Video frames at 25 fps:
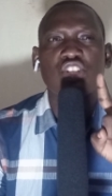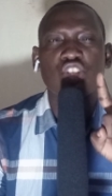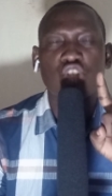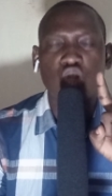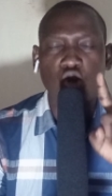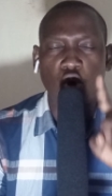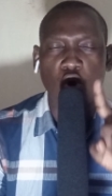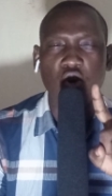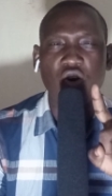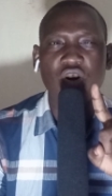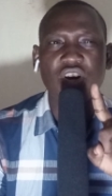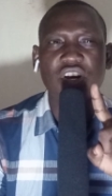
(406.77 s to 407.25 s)

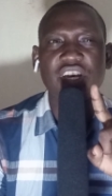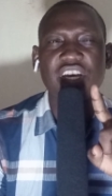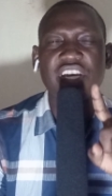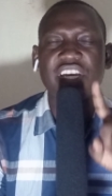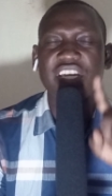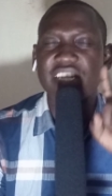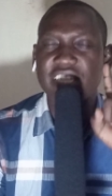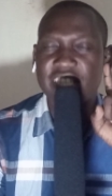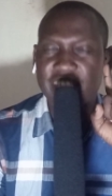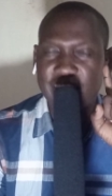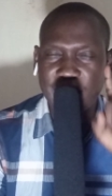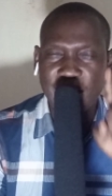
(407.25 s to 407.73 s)
talk
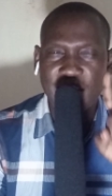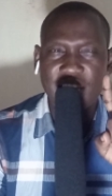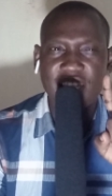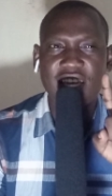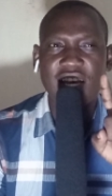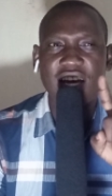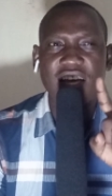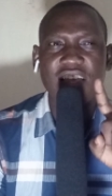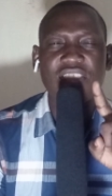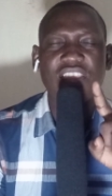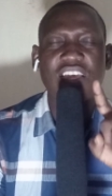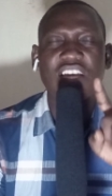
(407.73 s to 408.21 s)
in
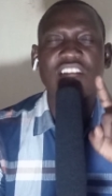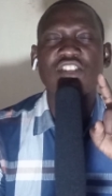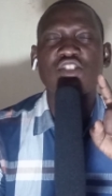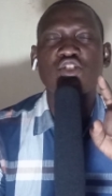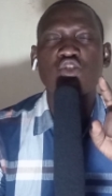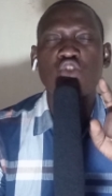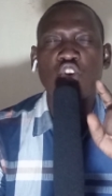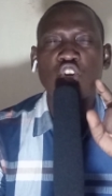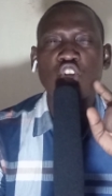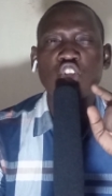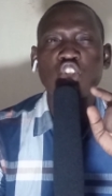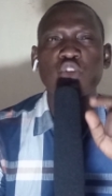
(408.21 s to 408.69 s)
Kenya that is
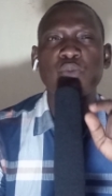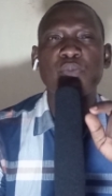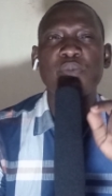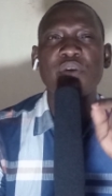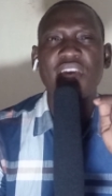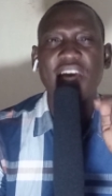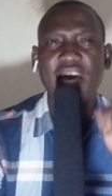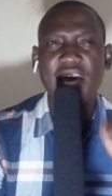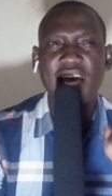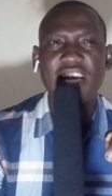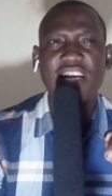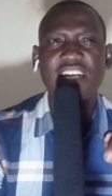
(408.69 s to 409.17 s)
going to
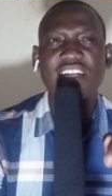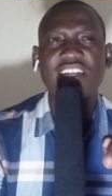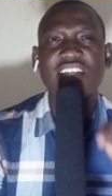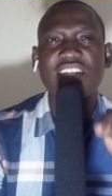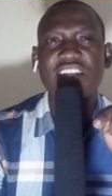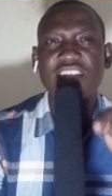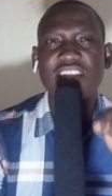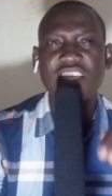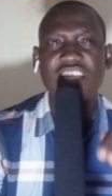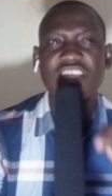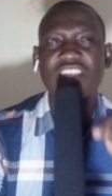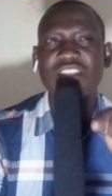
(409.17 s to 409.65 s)
be held
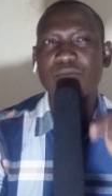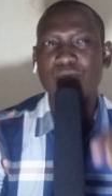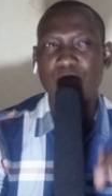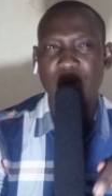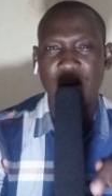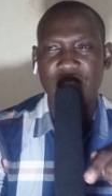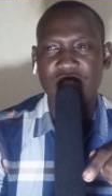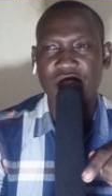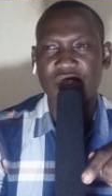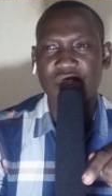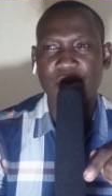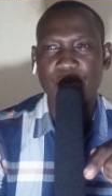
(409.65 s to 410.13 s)
this
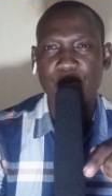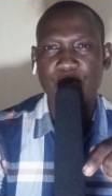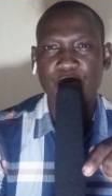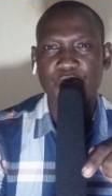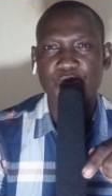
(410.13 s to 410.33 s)
month.